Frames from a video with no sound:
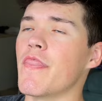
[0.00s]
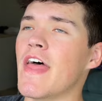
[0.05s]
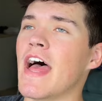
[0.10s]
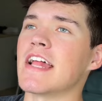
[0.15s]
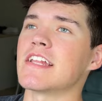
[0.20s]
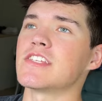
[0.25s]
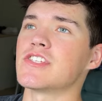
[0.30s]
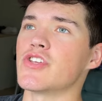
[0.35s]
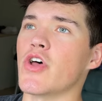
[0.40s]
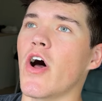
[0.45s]

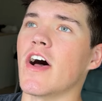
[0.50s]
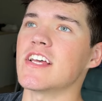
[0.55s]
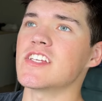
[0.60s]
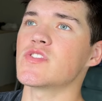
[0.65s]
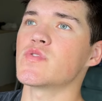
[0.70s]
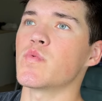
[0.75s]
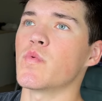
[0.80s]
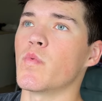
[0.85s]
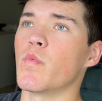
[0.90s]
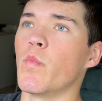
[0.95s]
that
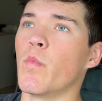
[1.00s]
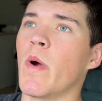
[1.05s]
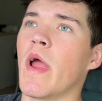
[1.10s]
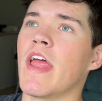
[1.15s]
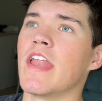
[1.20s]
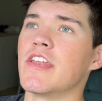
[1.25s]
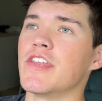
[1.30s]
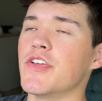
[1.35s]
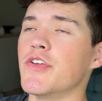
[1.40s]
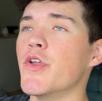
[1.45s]
sauce
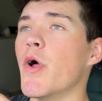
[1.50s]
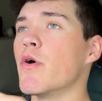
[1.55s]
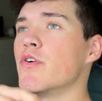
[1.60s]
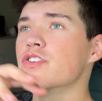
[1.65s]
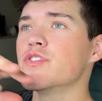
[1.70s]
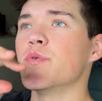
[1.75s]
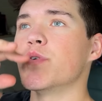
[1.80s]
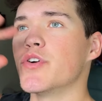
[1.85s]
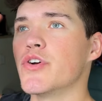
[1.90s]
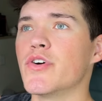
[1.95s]
when you
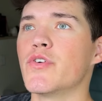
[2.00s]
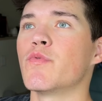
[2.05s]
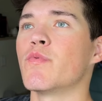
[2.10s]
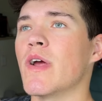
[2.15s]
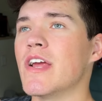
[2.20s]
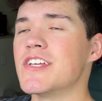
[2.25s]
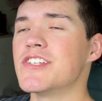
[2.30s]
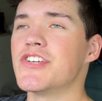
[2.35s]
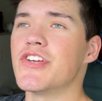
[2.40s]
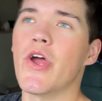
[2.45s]
don't do a good
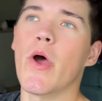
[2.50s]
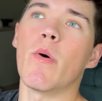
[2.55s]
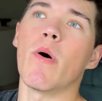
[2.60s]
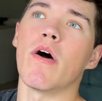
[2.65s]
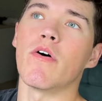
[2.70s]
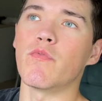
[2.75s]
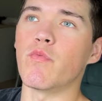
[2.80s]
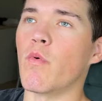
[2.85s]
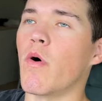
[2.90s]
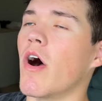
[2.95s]
ratio
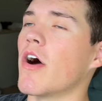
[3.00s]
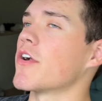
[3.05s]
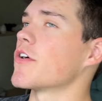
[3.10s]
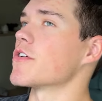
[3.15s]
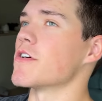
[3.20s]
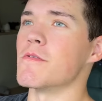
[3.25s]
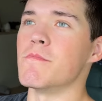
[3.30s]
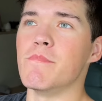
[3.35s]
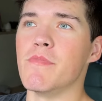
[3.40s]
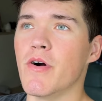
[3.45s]
of
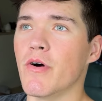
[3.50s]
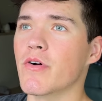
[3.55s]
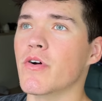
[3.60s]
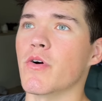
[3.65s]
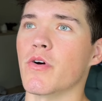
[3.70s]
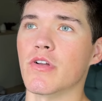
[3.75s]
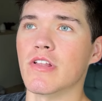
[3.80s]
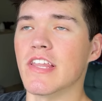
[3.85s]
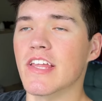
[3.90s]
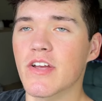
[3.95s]
water or
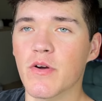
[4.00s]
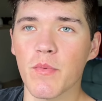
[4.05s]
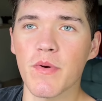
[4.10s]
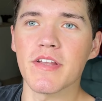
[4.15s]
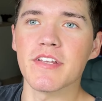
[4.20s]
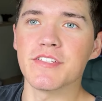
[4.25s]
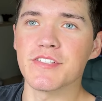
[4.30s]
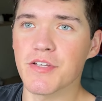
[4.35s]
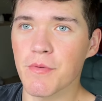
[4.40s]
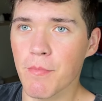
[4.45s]
milk or
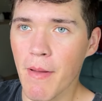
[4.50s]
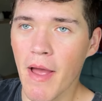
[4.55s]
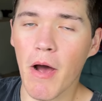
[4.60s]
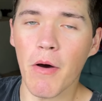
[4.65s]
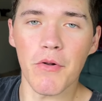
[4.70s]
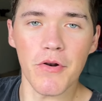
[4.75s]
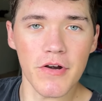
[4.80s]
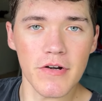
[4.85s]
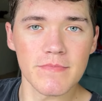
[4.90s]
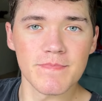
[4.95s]
liquid to
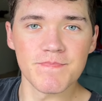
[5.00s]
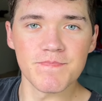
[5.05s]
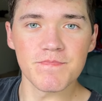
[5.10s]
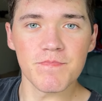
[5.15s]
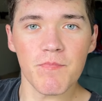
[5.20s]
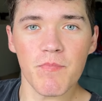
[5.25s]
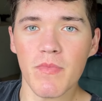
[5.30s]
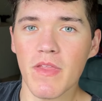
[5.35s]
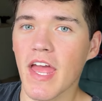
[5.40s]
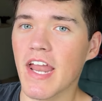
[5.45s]
powder,
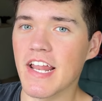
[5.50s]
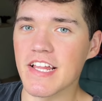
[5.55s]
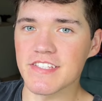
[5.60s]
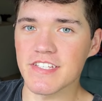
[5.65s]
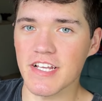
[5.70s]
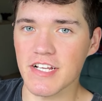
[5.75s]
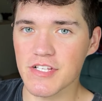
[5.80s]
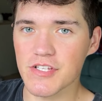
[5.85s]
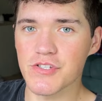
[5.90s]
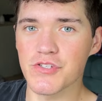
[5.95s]
and it's
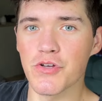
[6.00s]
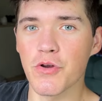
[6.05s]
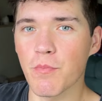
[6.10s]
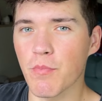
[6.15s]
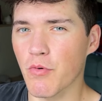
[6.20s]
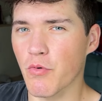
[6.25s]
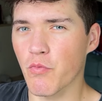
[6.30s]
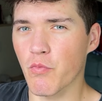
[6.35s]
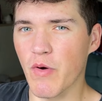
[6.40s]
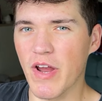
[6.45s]
like
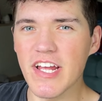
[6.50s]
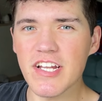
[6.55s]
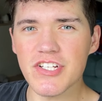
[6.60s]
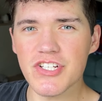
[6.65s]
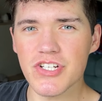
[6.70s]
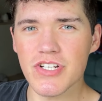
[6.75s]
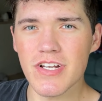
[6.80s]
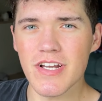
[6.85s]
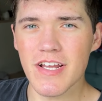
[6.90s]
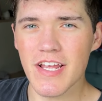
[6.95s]
super
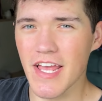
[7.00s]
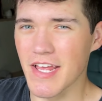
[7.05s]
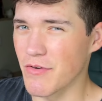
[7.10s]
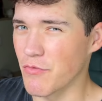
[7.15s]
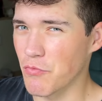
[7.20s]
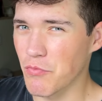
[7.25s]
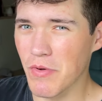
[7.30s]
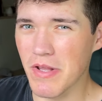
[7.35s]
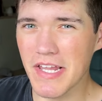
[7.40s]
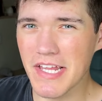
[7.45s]
rich
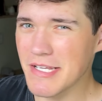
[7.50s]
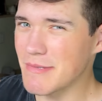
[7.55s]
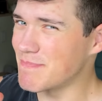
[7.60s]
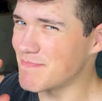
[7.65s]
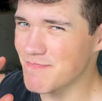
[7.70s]
and really